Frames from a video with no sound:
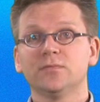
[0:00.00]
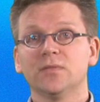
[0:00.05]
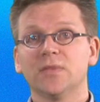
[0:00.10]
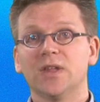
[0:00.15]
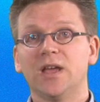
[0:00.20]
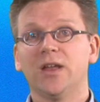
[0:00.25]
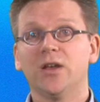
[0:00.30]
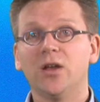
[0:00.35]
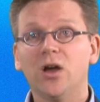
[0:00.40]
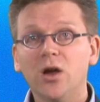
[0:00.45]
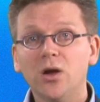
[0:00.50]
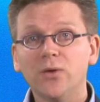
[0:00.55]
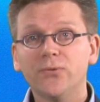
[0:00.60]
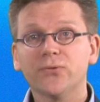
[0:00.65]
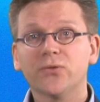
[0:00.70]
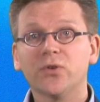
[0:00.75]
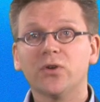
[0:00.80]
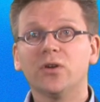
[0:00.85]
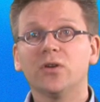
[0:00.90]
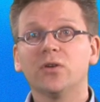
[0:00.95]
and
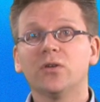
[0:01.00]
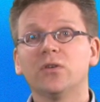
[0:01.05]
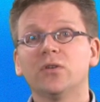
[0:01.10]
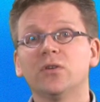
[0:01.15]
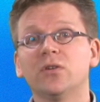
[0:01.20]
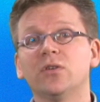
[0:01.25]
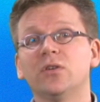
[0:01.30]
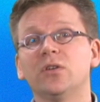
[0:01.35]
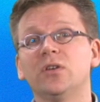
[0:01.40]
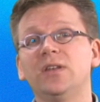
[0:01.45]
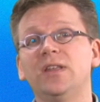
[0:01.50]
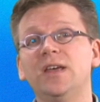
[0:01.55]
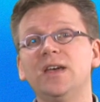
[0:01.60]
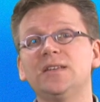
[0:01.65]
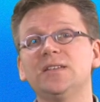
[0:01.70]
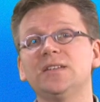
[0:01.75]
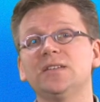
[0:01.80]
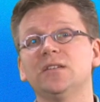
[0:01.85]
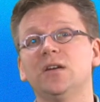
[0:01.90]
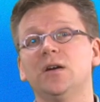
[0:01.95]
after
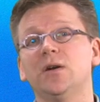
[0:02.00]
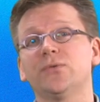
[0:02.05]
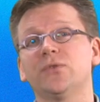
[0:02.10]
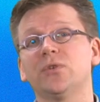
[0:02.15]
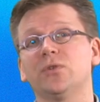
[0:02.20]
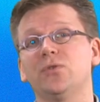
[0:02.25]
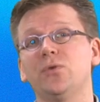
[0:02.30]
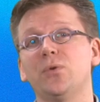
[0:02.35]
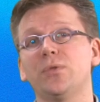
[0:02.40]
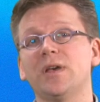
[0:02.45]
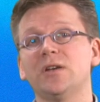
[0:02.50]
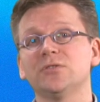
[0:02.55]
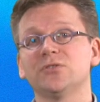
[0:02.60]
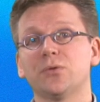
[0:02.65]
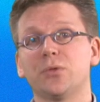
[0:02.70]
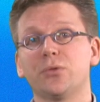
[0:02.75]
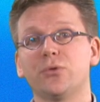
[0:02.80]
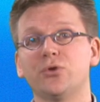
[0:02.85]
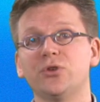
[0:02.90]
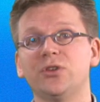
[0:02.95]
that, after
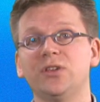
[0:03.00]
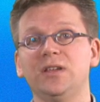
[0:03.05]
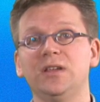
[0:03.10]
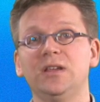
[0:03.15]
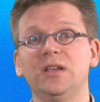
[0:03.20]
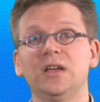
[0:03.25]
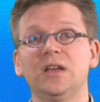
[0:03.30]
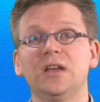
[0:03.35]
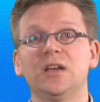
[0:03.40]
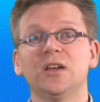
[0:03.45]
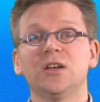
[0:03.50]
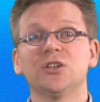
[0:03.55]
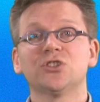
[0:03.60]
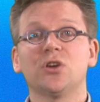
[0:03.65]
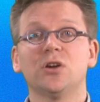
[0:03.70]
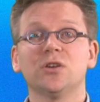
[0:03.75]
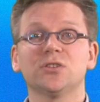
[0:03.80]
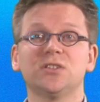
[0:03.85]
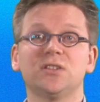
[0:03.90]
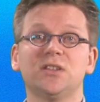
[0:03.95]
2030,
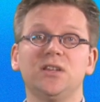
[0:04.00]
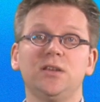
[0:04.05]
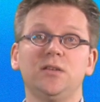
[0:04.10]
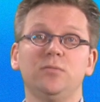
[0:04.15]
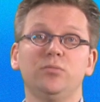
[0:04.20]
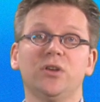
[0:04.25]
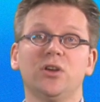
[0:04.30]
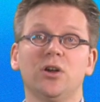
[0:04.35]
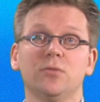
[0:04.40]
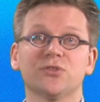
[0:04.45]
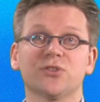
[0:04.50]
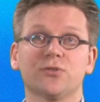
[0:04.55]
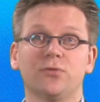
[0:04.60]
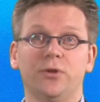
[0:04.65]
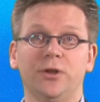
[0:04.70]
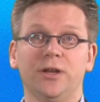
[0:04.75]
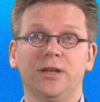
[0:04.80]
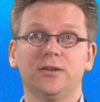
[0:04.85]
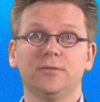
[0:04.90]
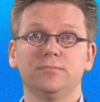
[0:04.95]
scarcity becomes
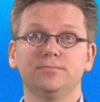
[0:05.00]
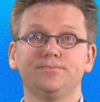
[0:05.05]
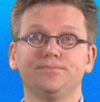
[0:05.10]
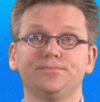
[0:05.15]
chronic.